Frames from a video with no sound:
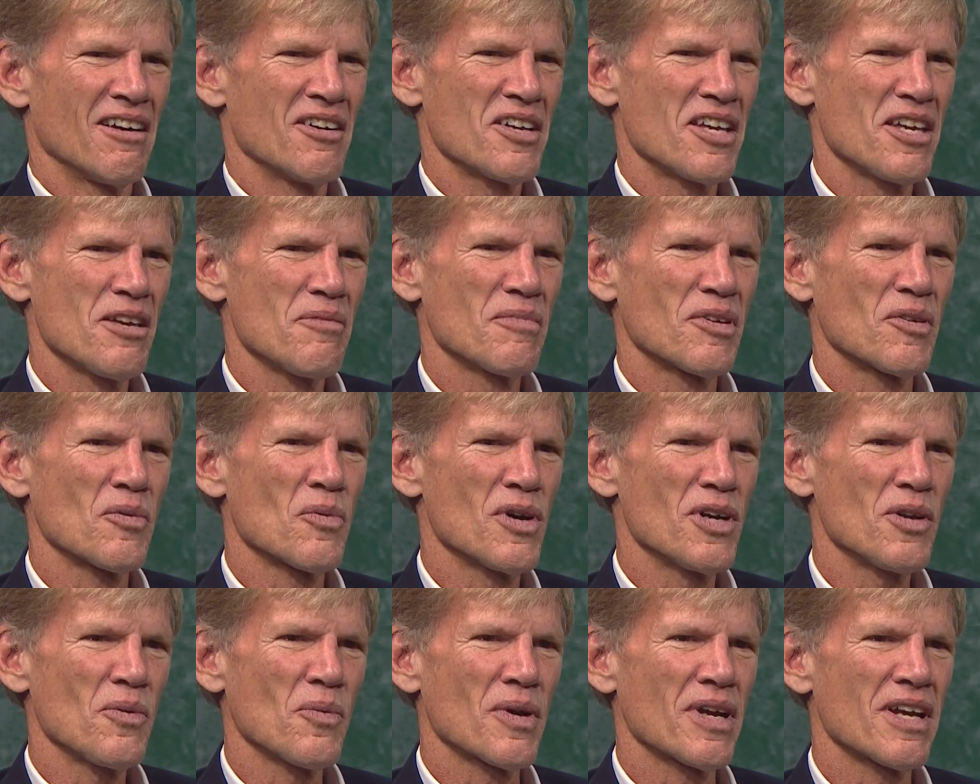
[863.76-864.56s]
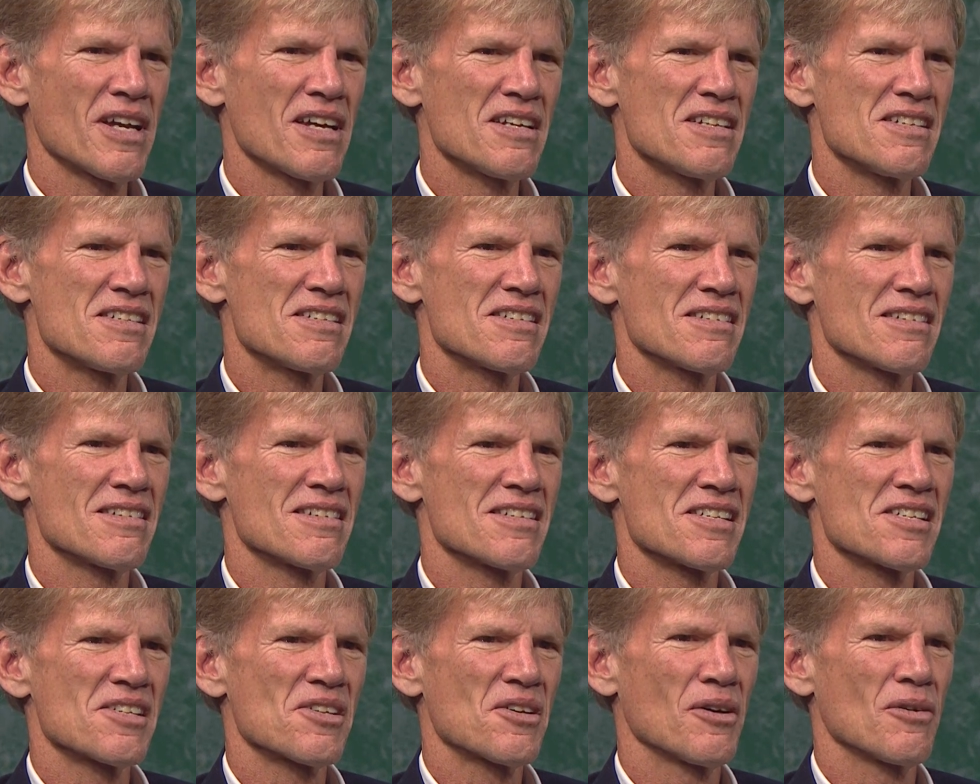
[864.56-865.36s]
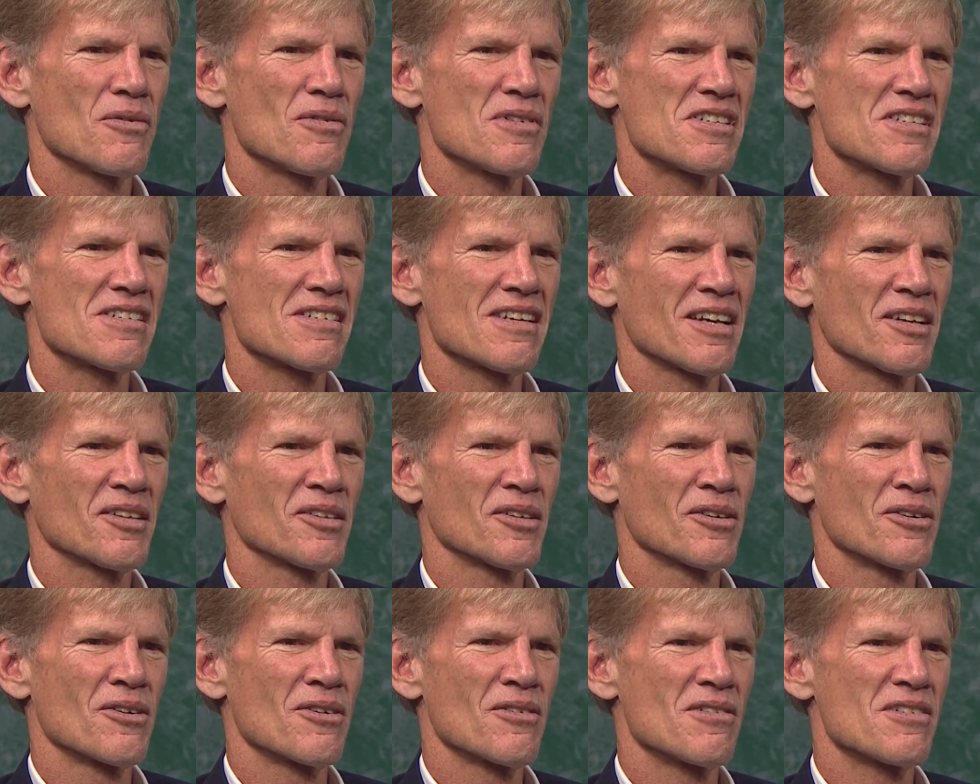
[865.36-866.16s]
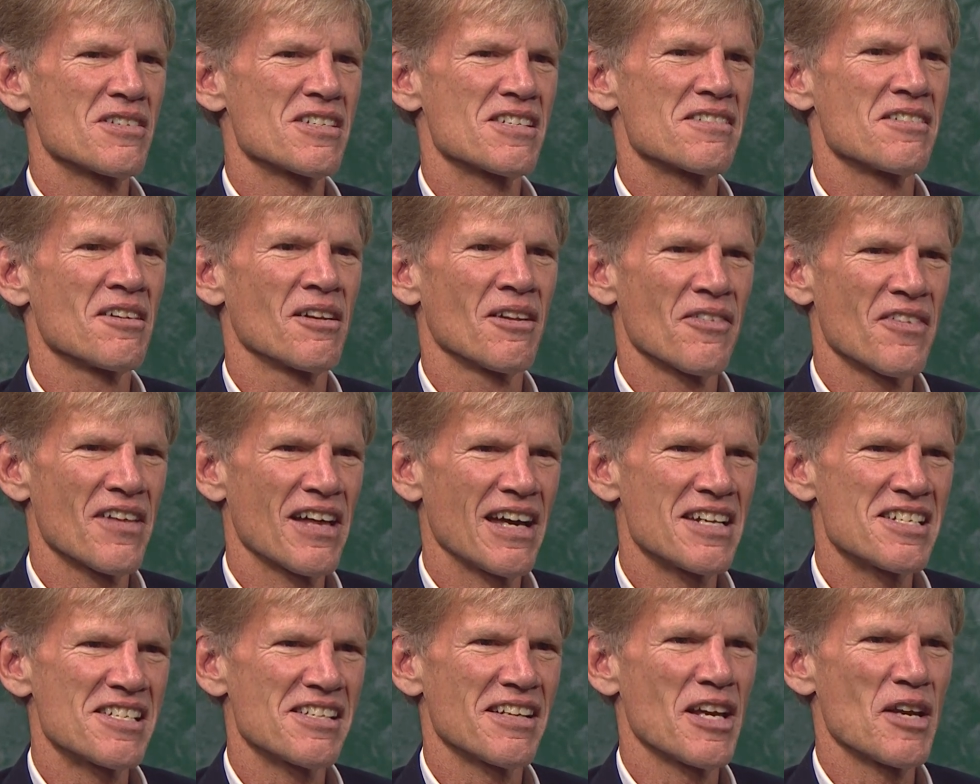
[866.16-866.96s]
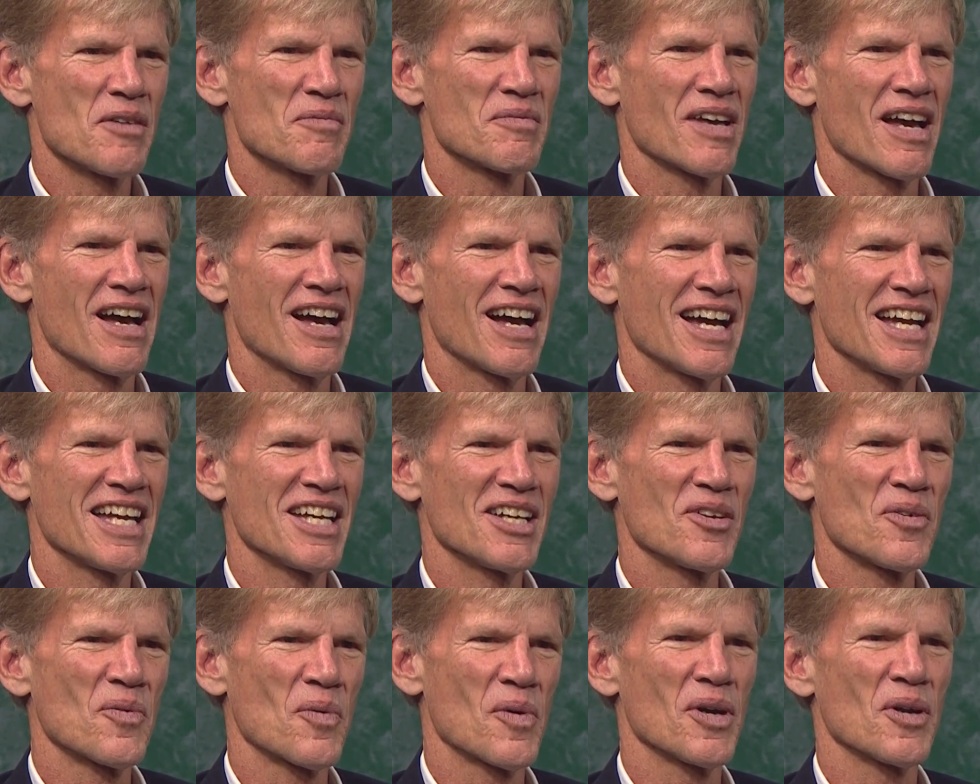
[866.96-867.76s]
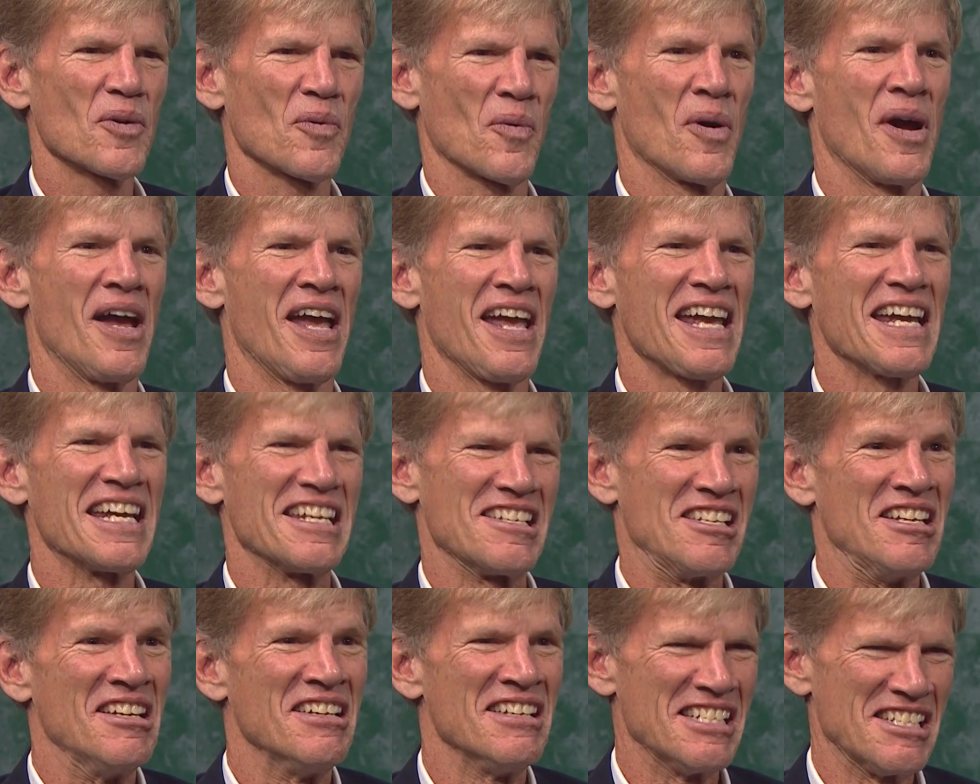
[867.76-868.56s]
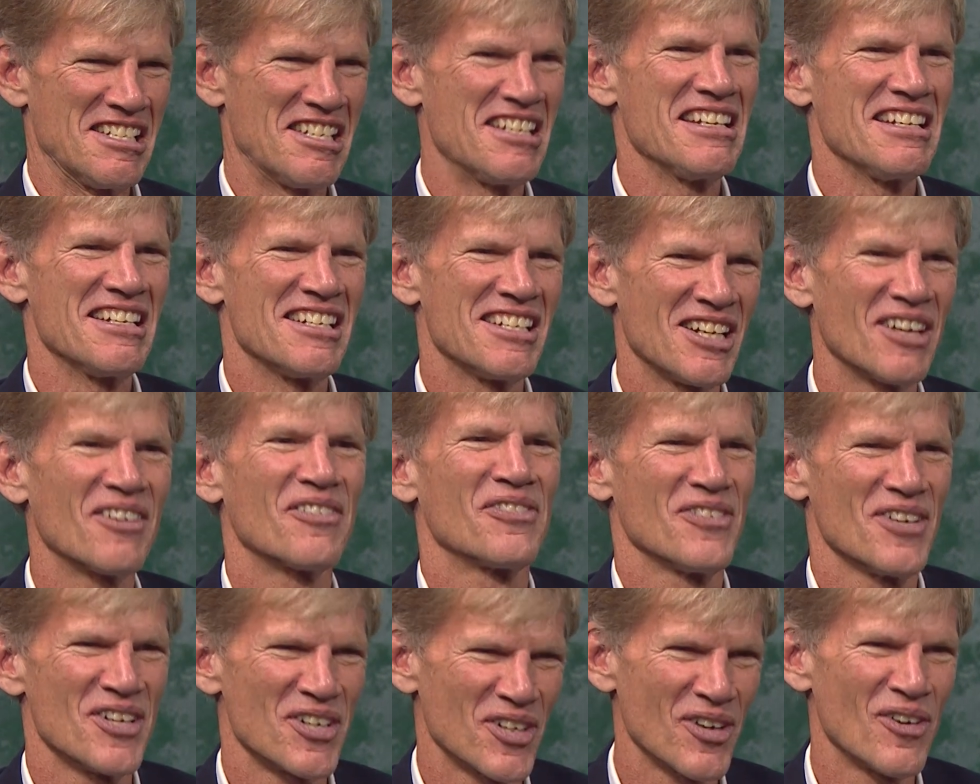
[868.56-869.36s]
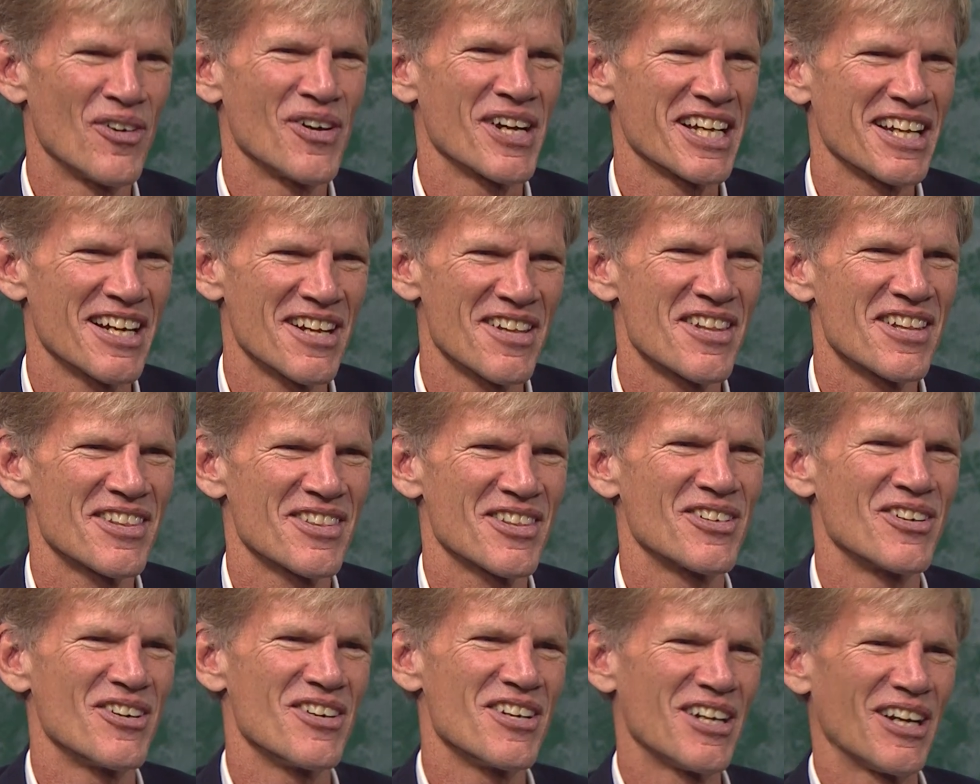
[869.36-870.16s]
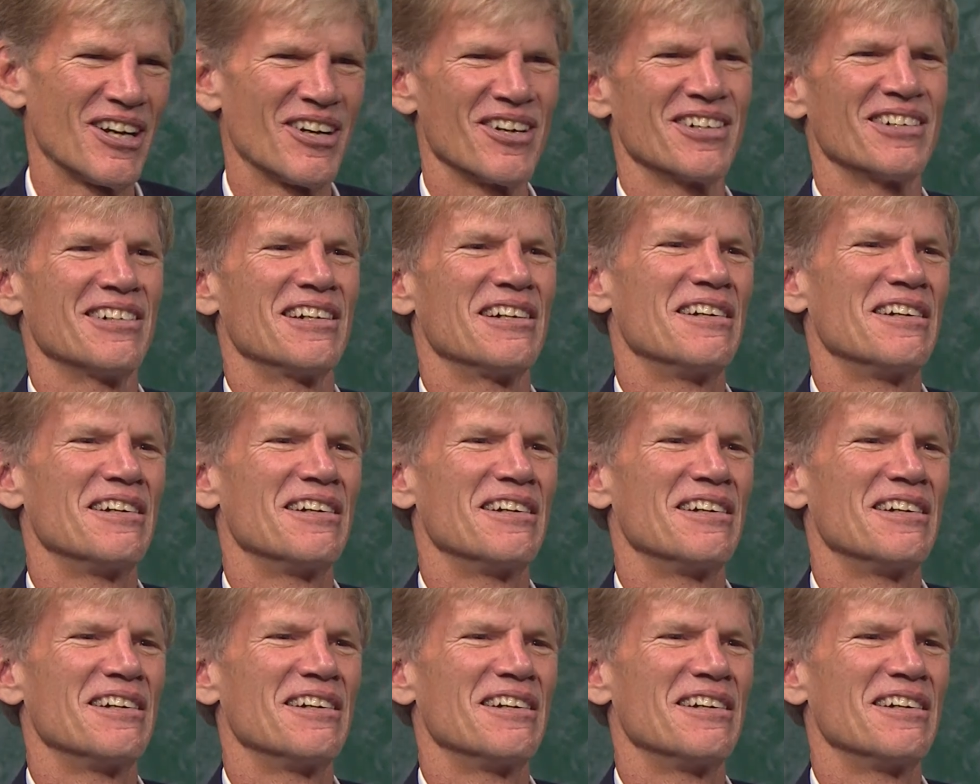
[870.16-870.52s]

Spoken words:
Arkeem, in what ways is Coach Segler still that same guy? In what ways is he different going into the third year?